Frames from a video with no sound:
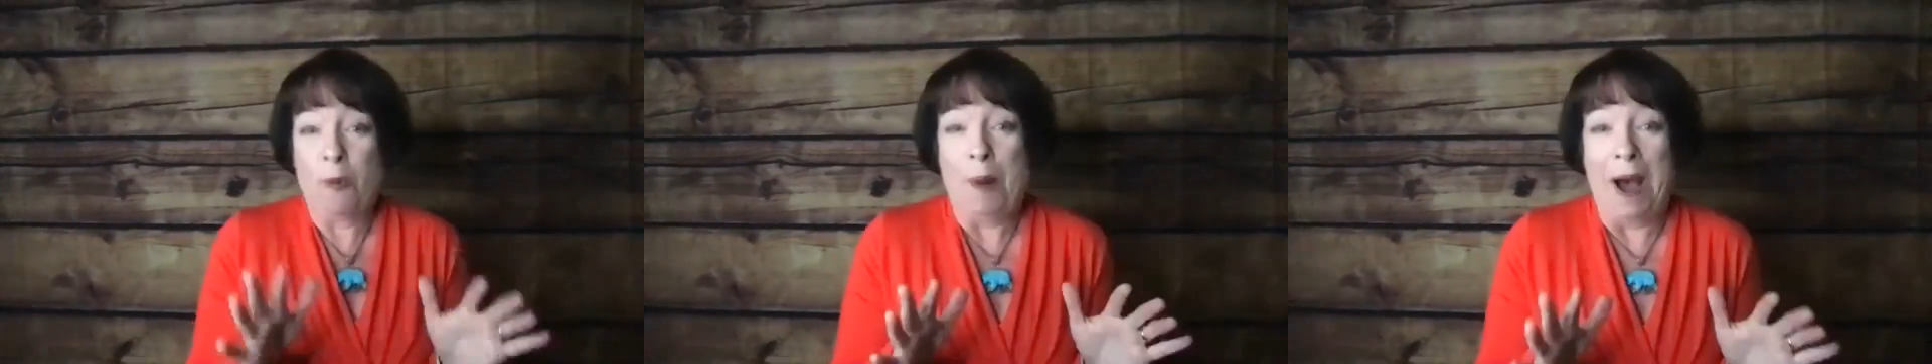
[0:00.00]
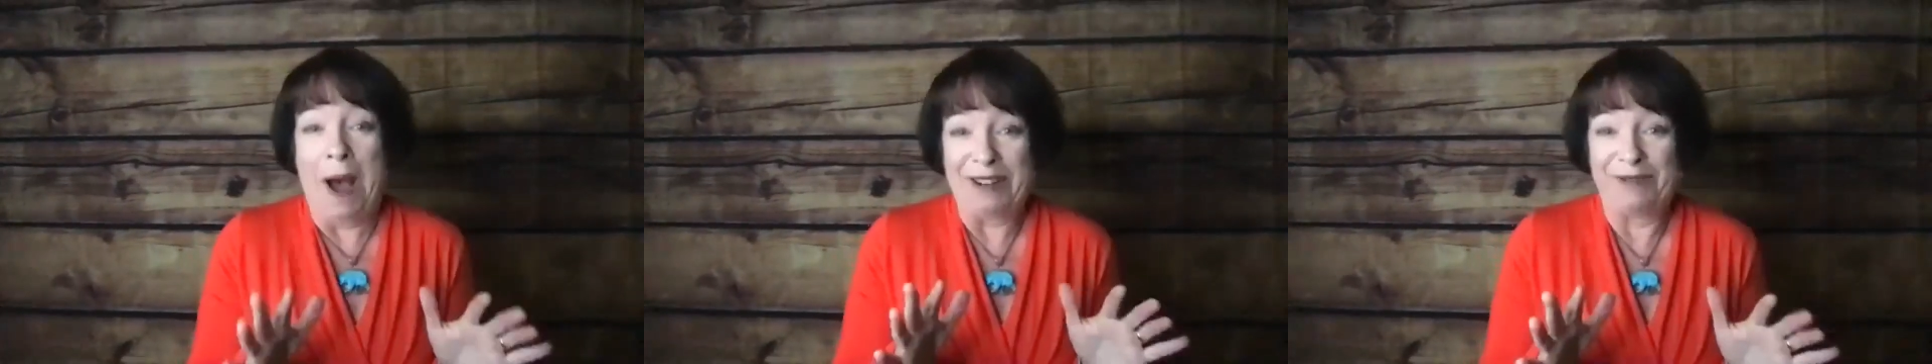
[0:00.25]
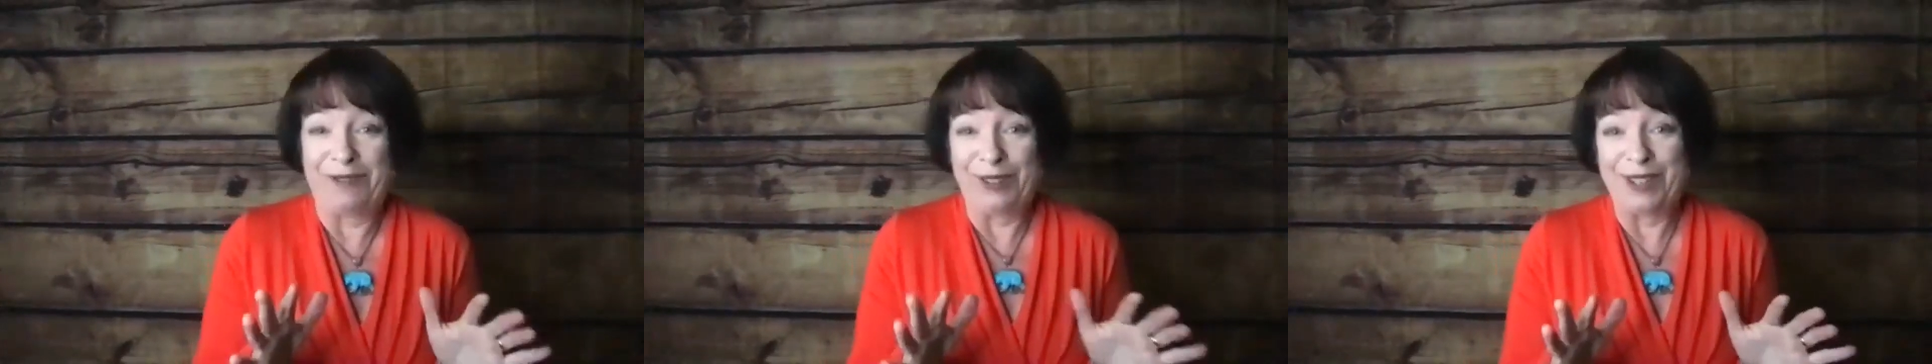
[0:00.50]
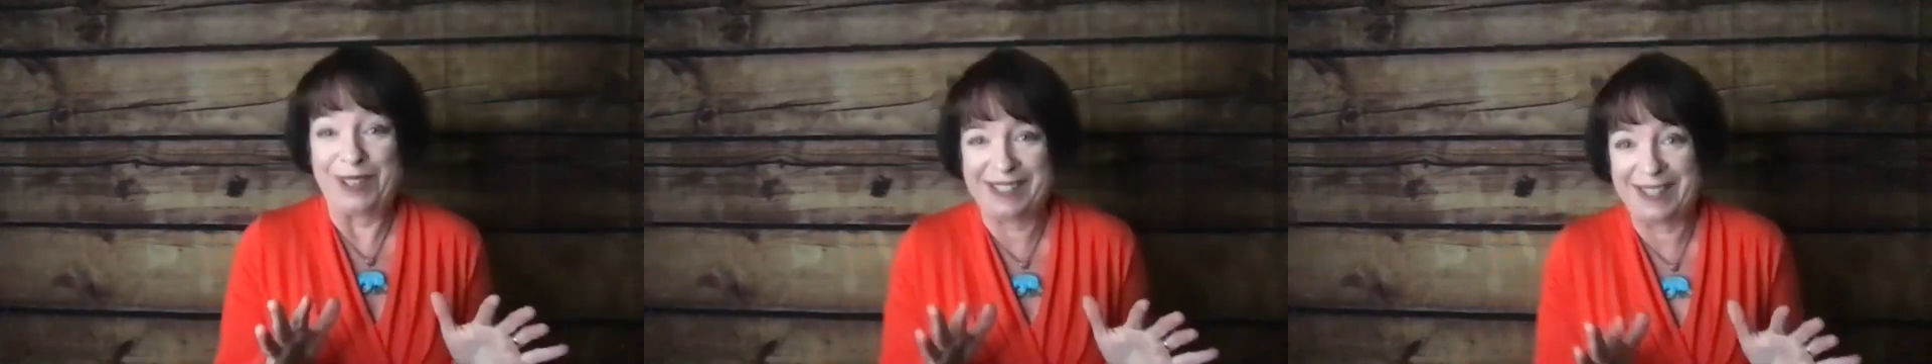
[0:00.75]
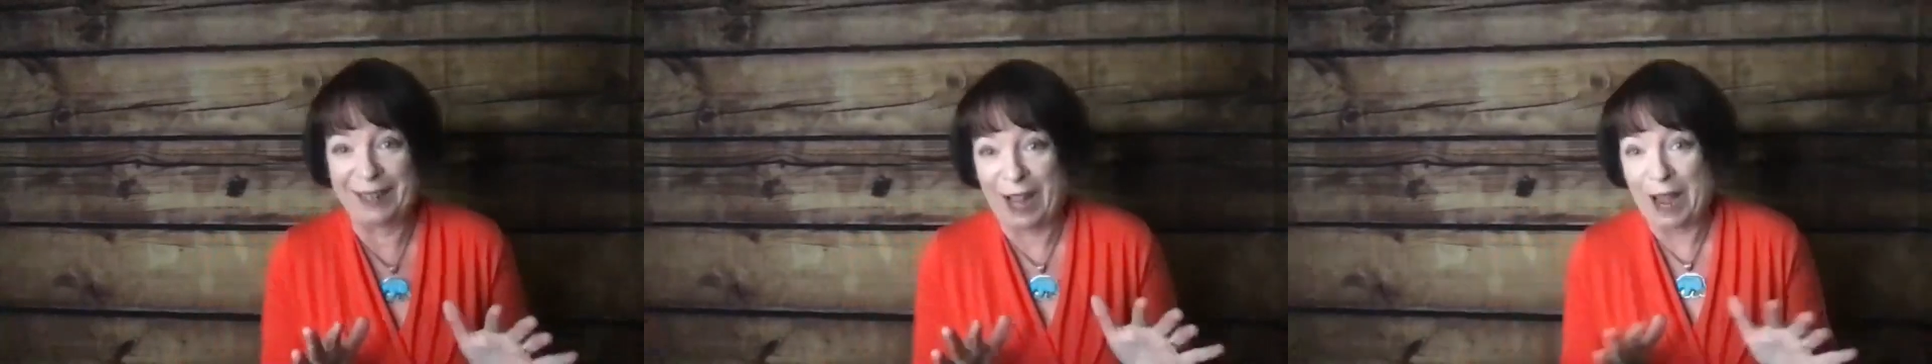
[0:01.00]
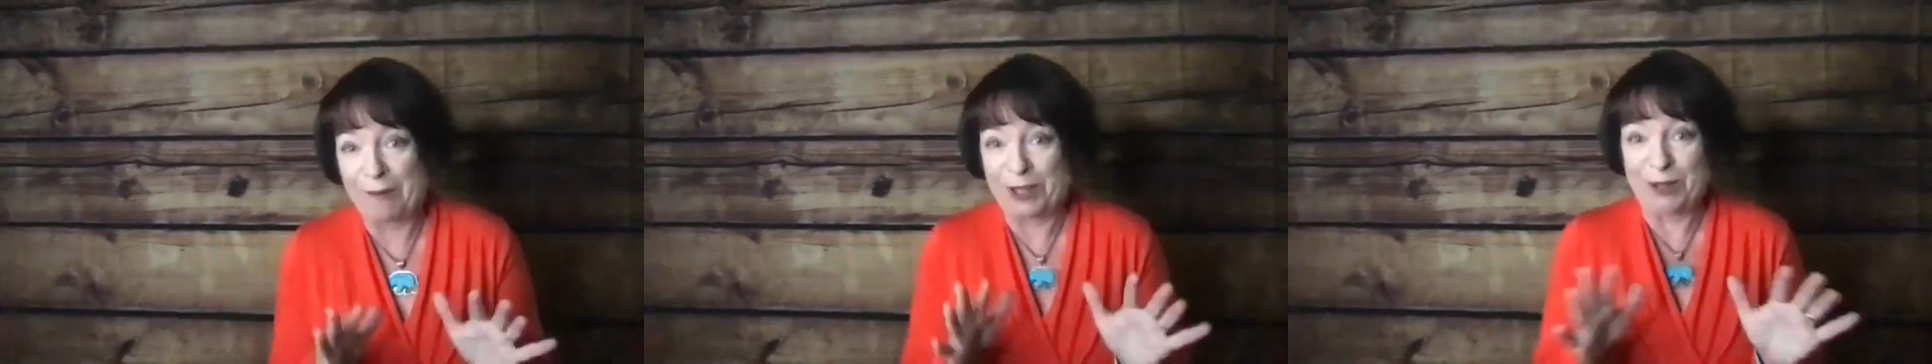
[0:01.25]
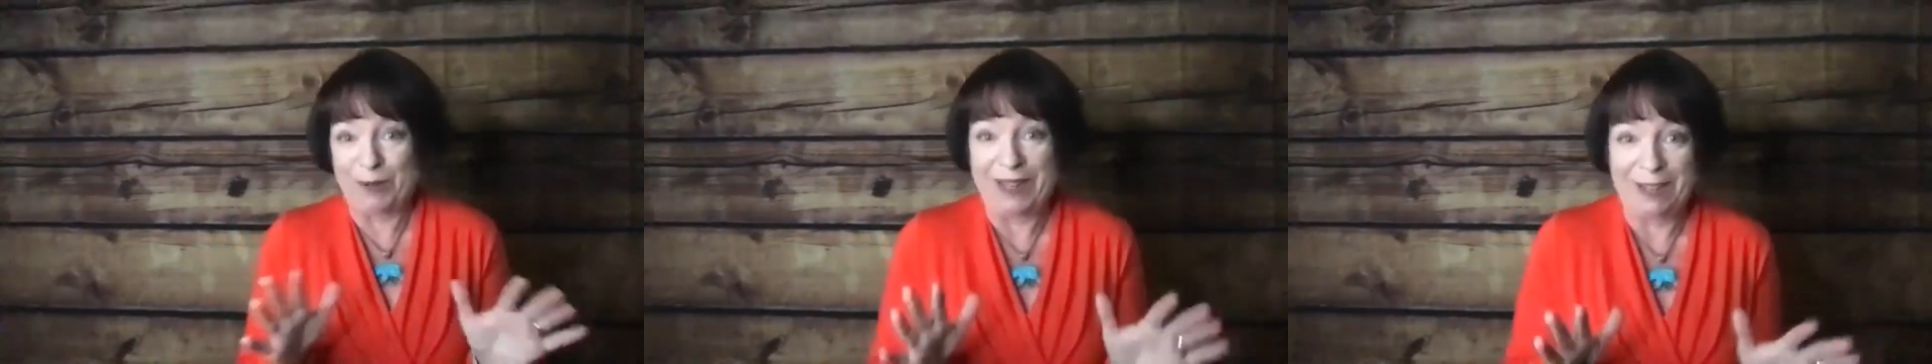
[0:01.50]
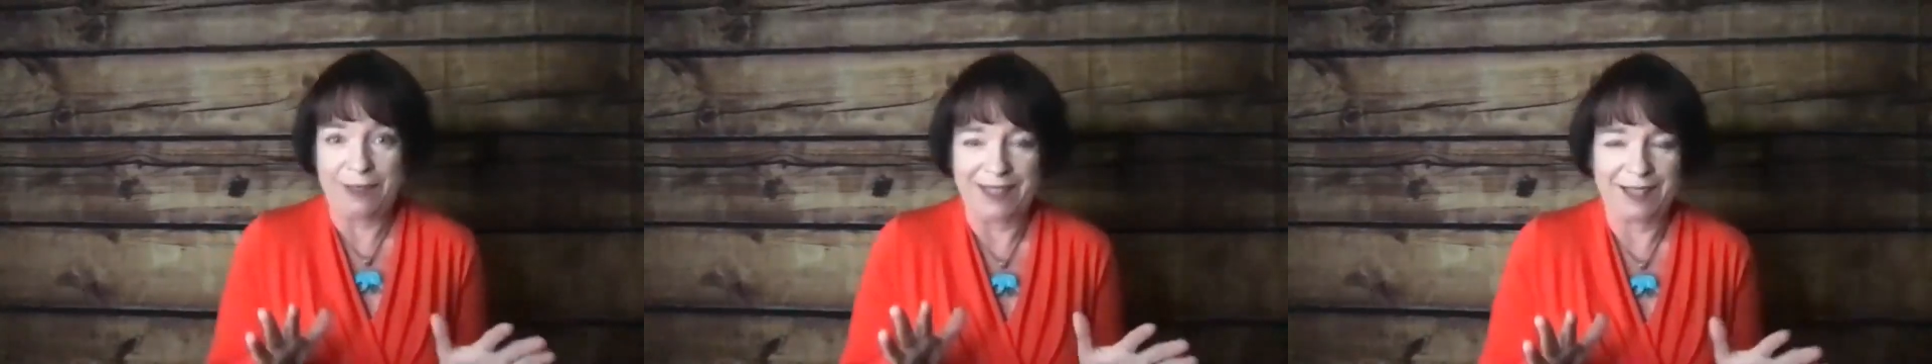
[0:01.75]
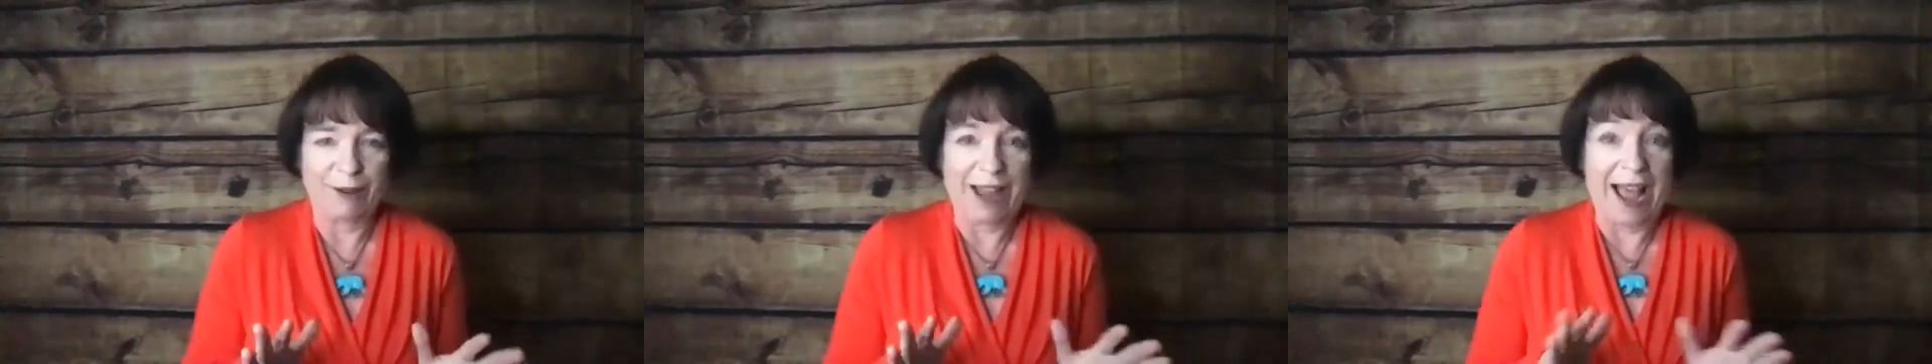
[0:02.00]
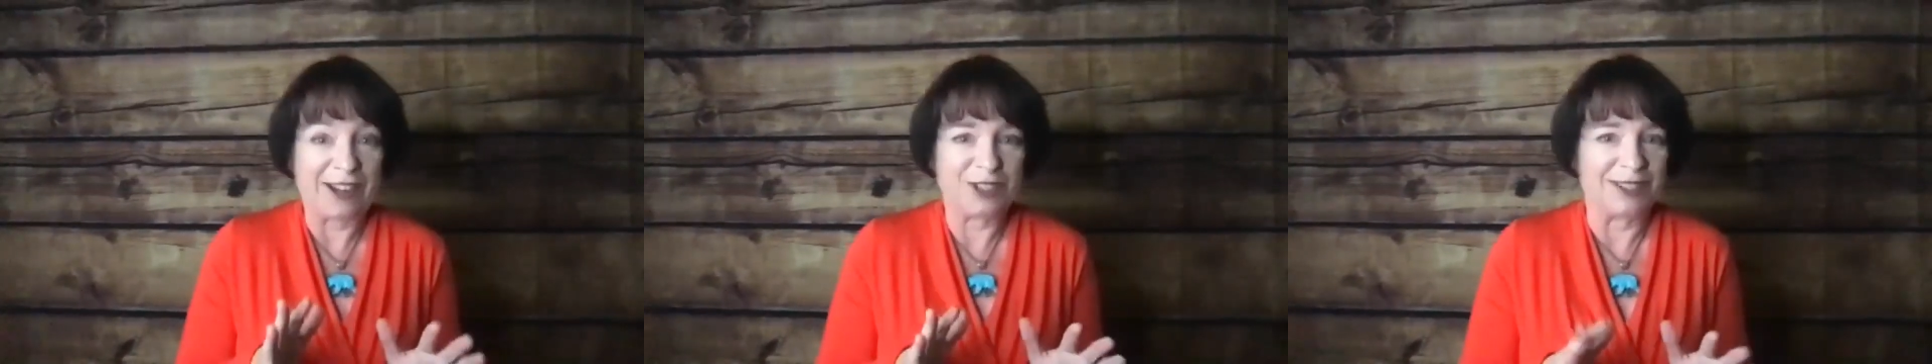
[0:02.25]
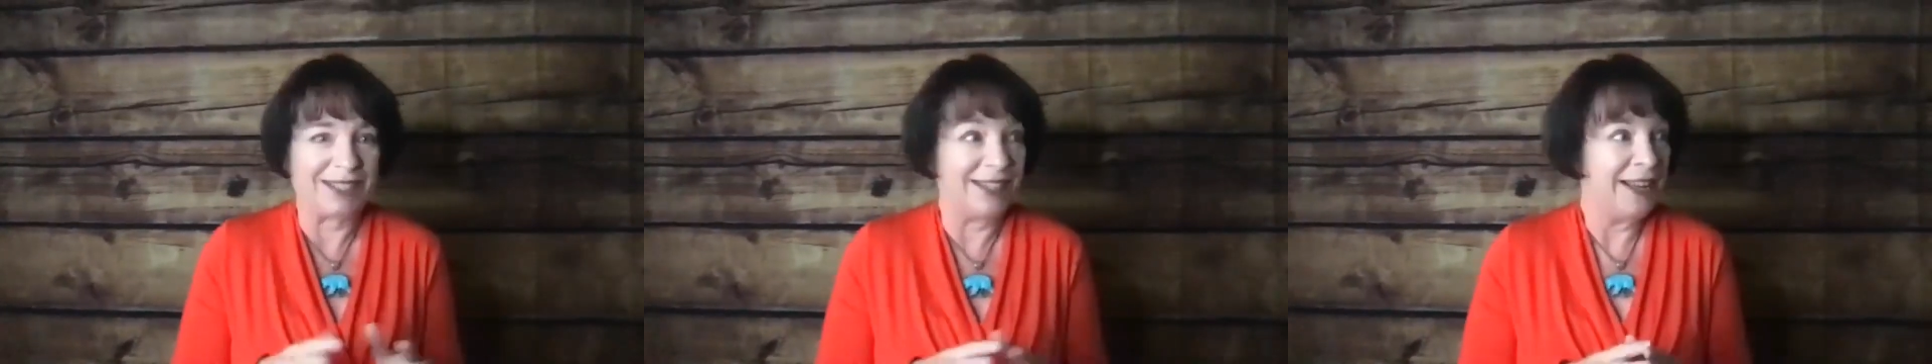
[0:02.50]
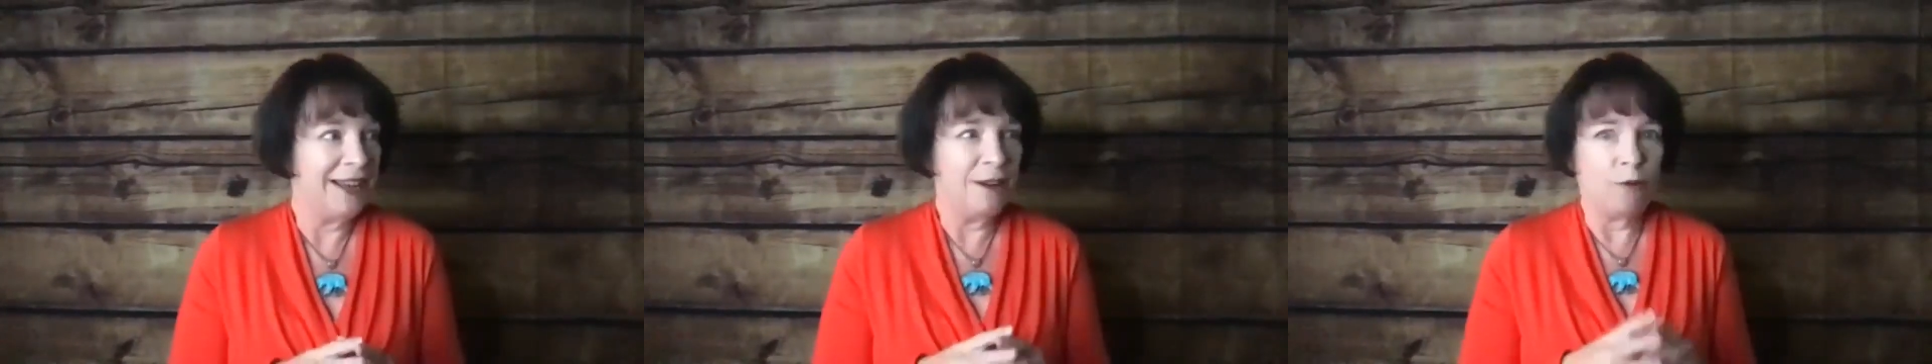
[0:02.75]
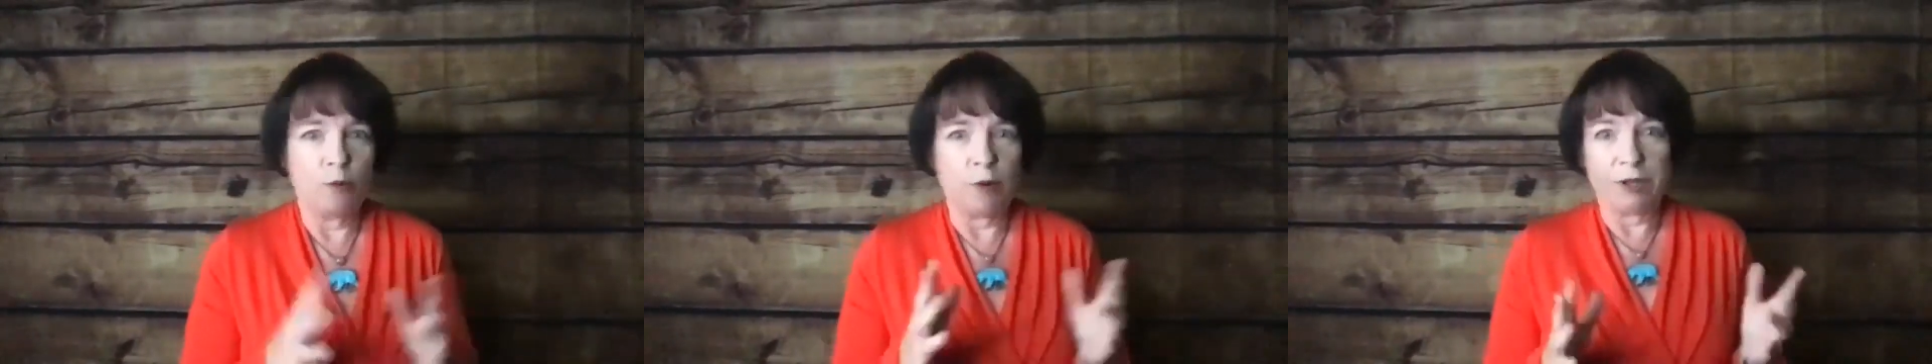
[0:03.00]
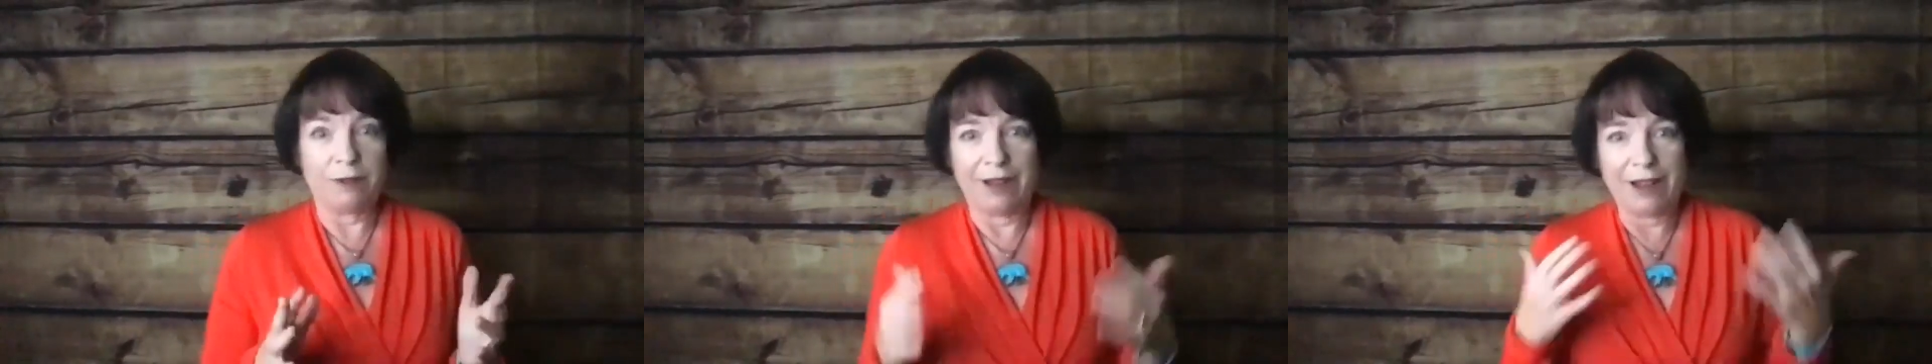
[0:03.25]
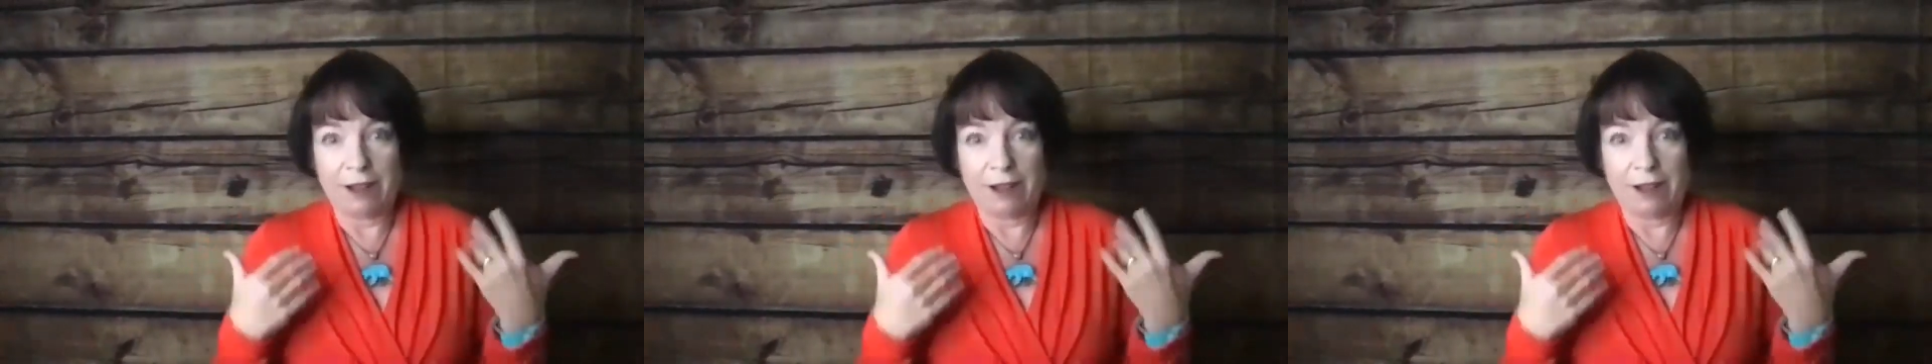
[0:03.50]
mindfulness that I would do anything that actually would